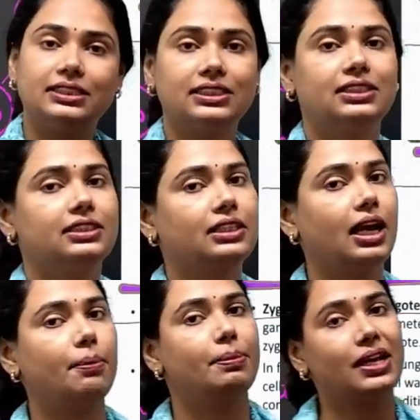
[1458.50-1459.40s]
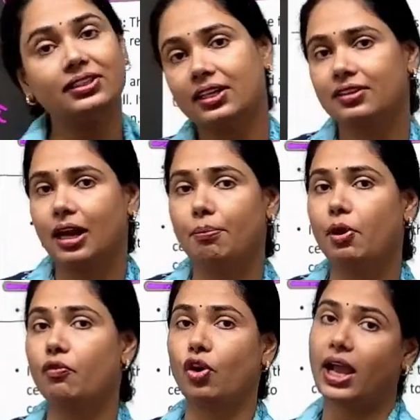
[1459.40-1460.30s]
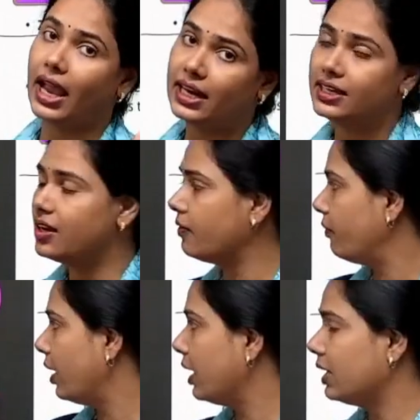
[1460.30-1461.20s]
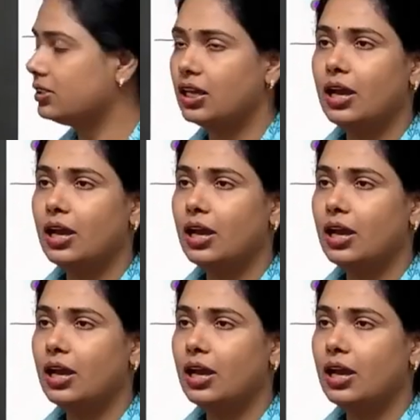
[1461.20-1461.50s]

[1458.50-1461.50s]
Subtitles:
is the best example for algae and fungus